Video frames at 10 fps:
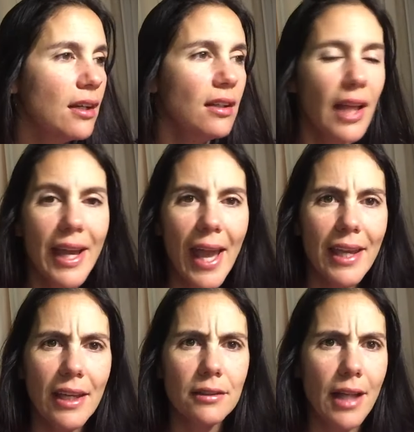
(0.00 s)
Clay
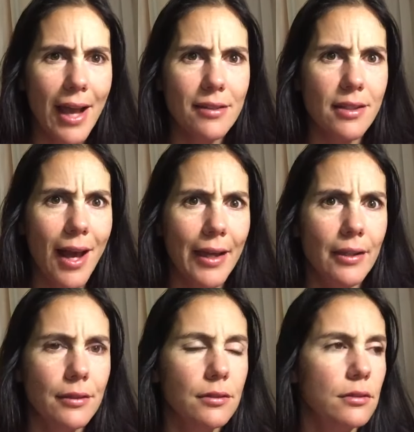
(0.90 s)
Aiken last
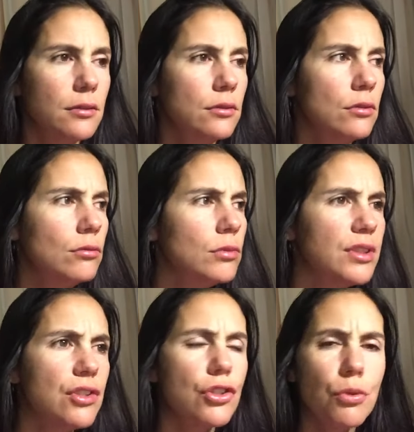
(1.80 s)
night
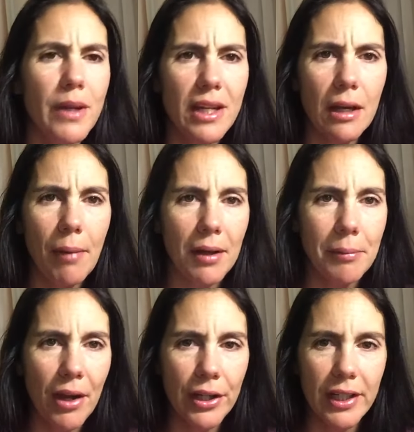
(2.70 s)
was tweeting about
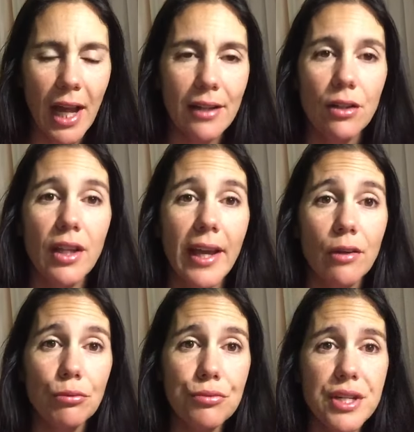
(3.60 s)
American Idol,
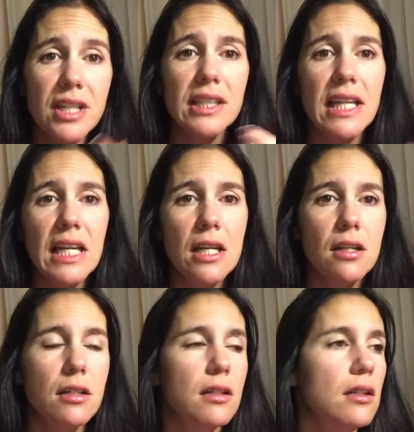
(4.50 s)
like really
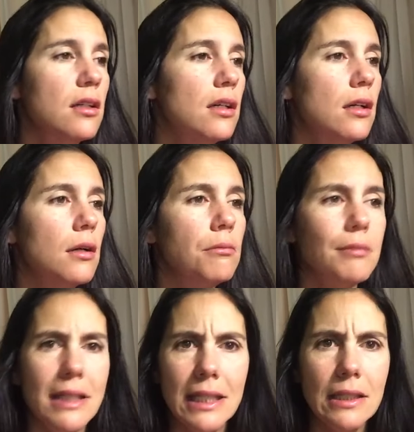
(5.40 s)

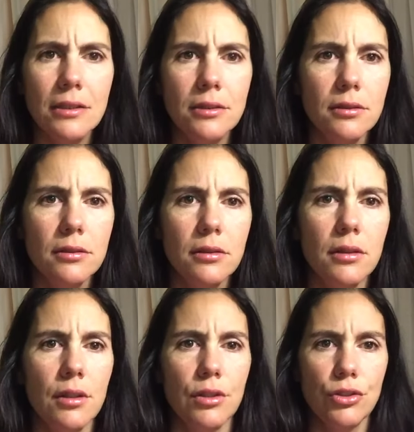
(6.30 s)
mean
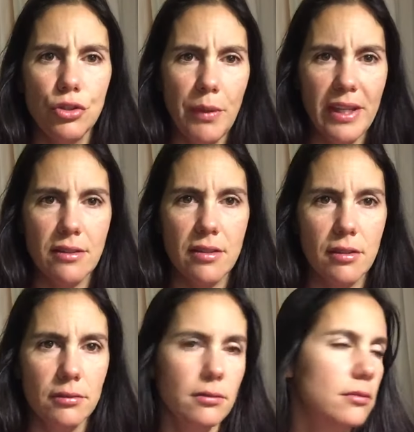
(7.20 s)

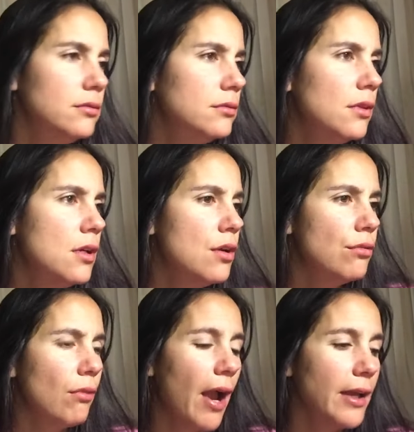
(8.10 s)
tweets,
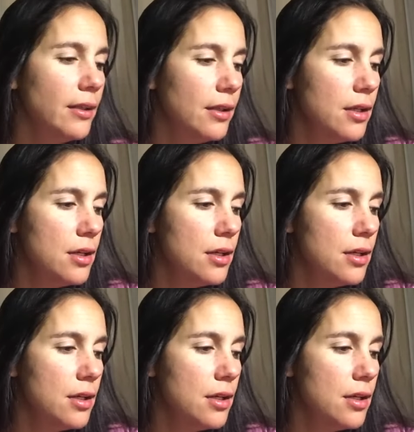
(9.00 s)
right?